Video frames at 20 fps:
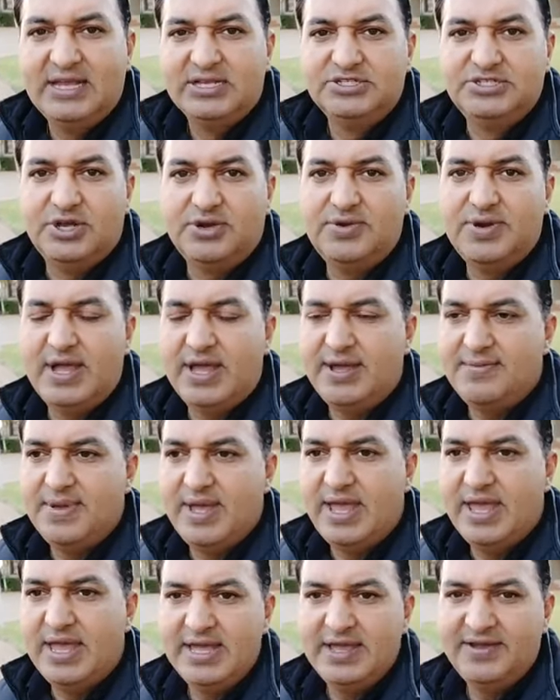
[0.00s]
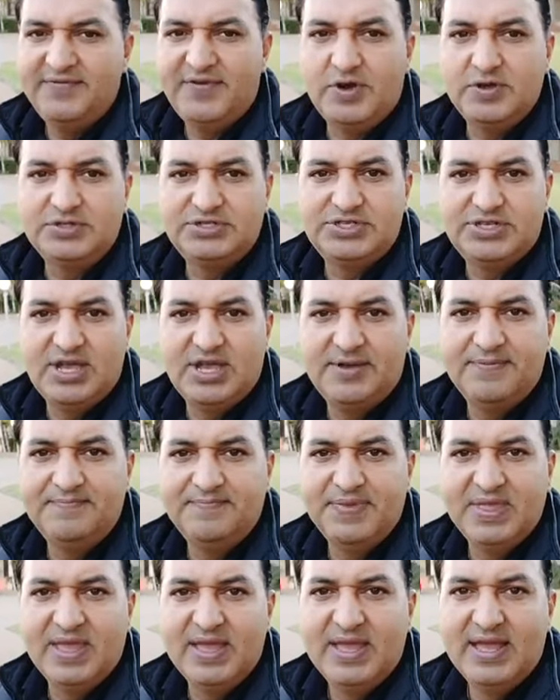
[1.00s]
So, folks,
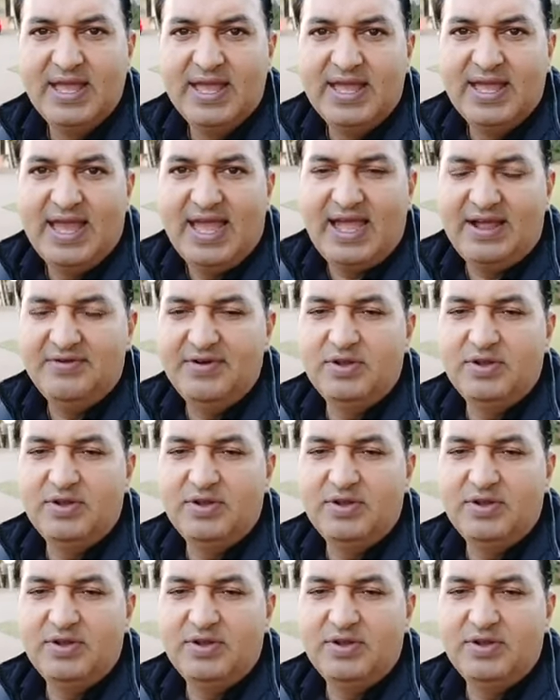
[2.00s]
I